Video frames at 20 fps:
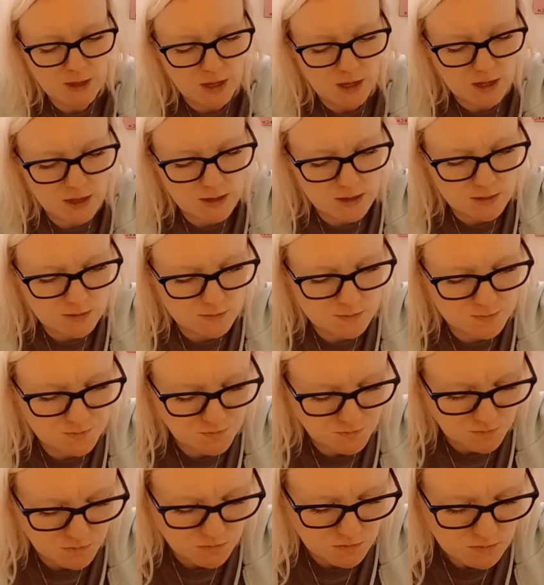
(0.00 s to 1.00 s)
5
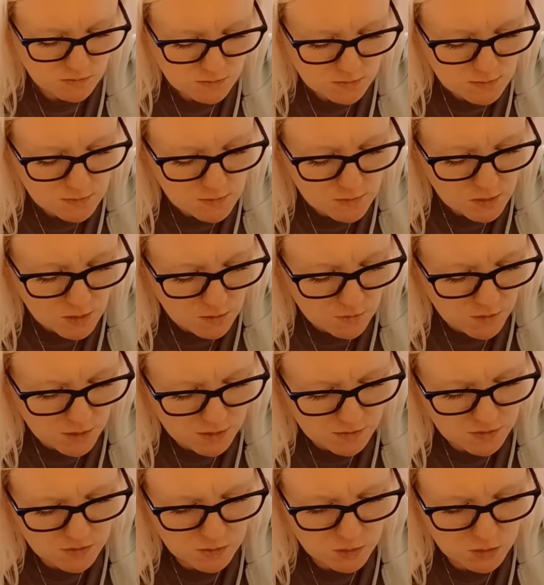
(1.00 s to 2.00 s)

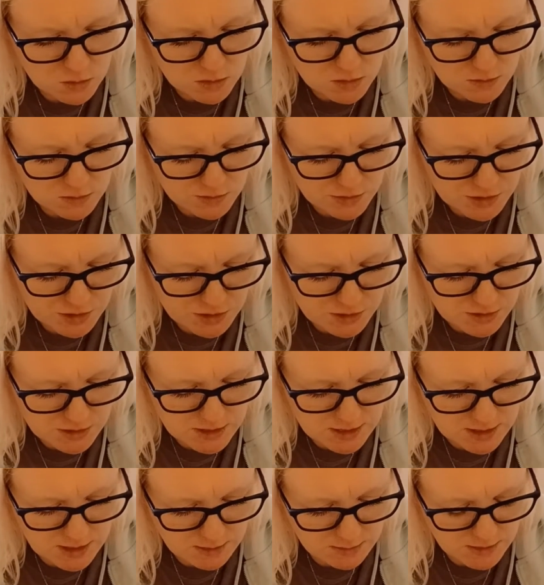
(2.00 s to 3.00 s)
of Water, what are you
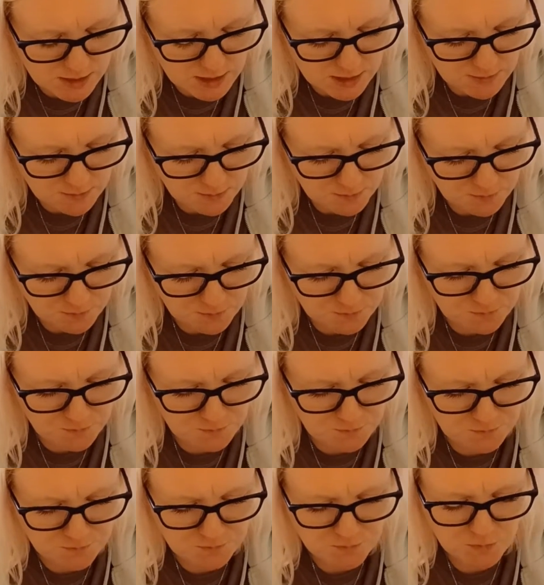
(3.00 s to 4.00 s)
telling me? I